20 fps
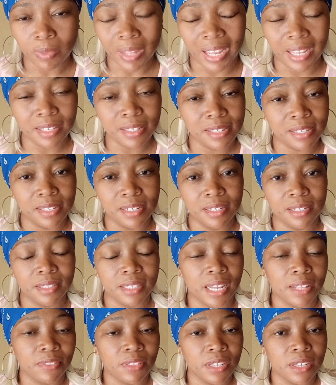And still,
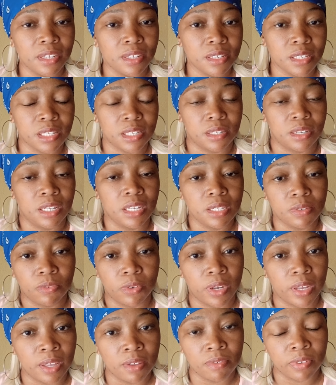nothing is
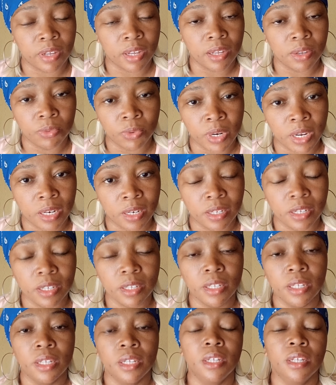forever, really.
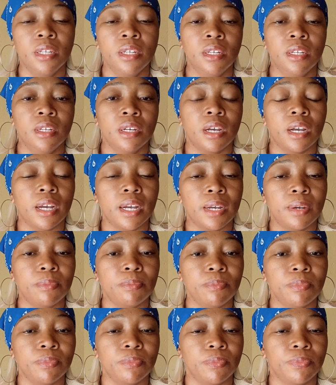
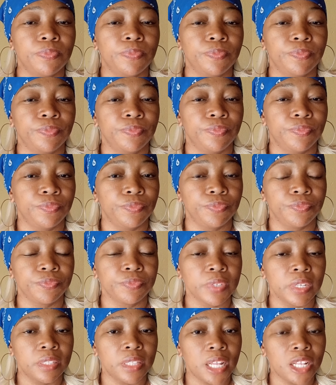
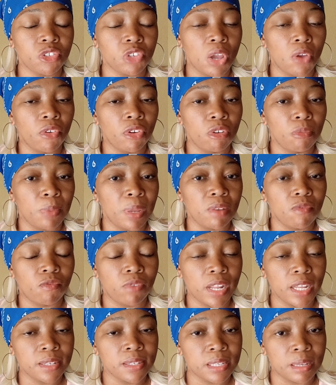That's why we remain
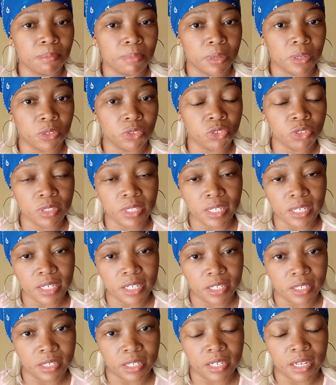flexible to the
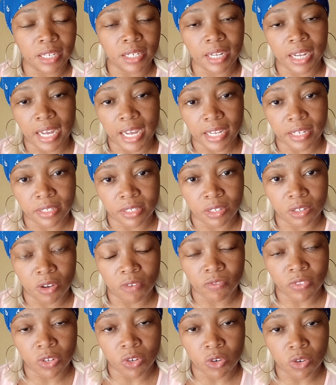leading and guiding
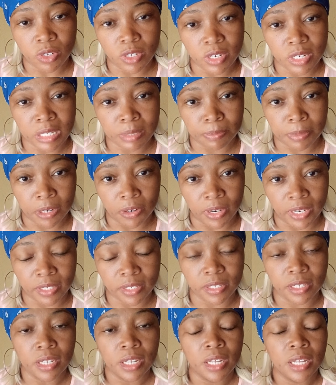of the Holy
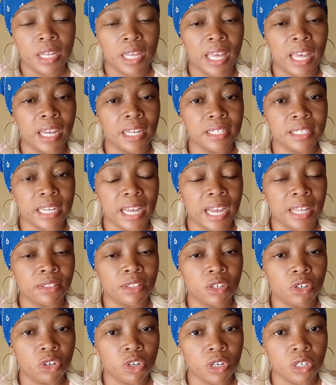Spirit. And
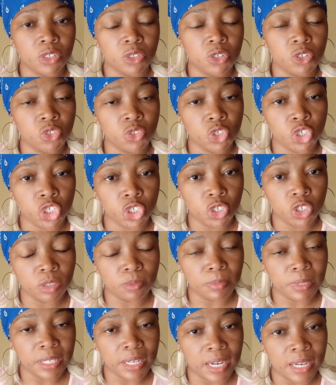the Lord also showed
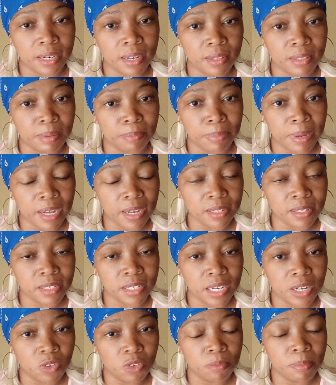me another
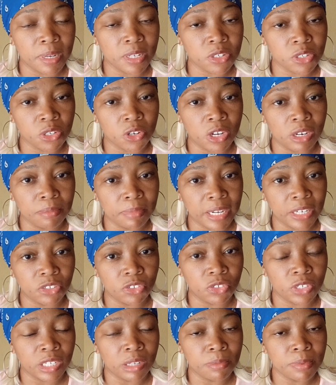pastor whom I saw in my
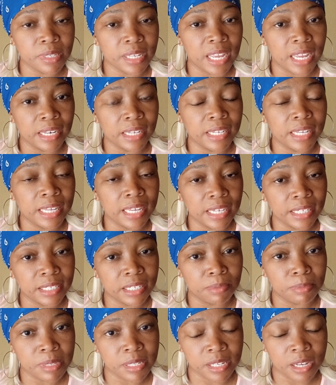dreams, and he hit
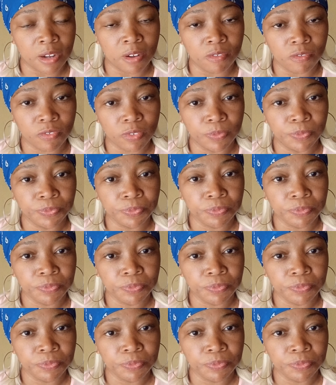himself.